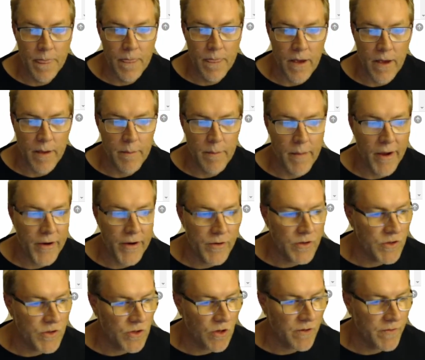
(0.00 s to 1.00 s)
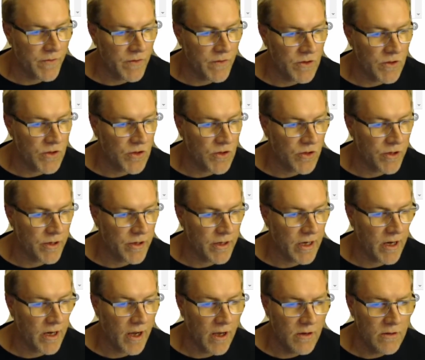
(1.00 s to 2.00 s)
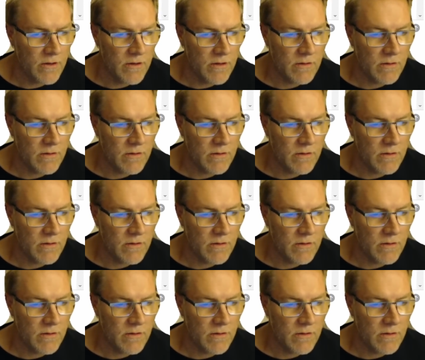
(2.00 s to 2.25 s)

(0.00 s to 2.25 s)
a Microsoft Azure Cloud